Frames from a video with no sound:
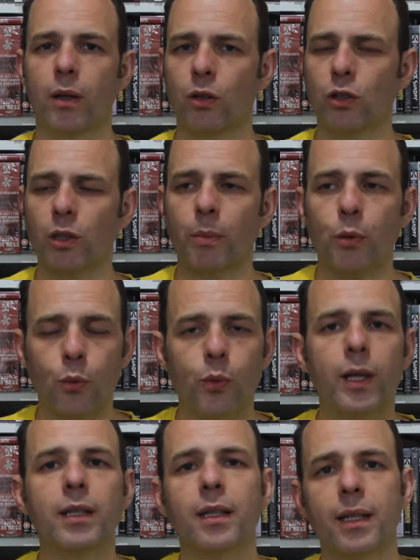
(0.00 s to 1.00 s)
There's a
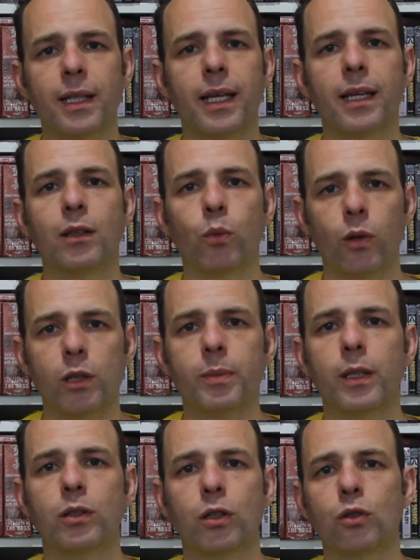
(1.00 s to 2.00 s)
parade at the end with
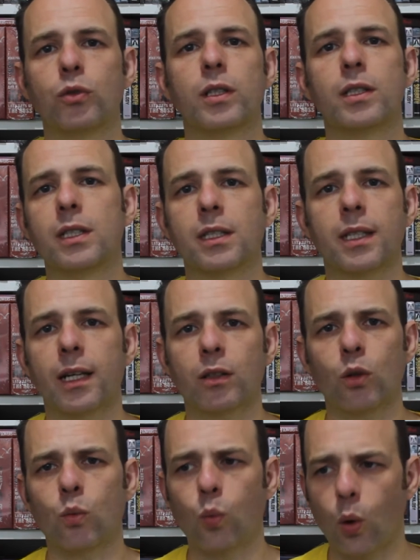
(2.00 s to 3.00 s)
Spencer Tracy's
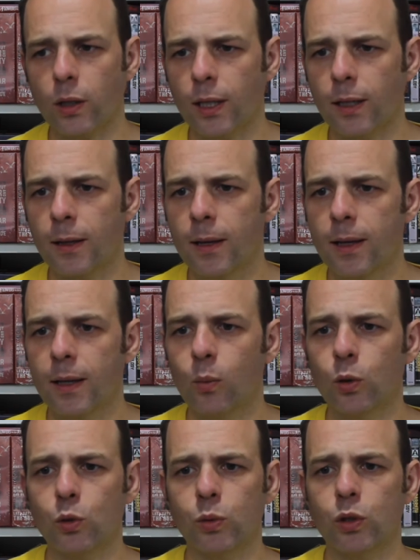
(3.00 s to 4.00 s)
character walking,
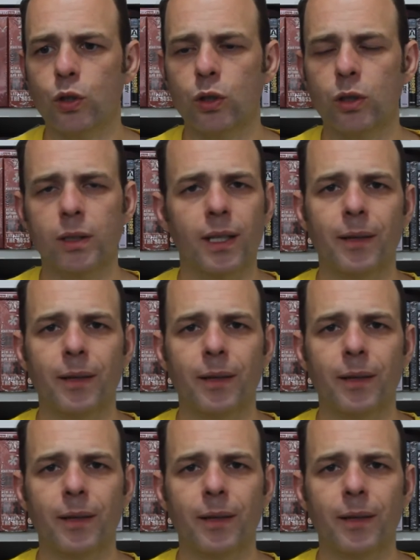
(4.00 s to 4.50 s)
which was just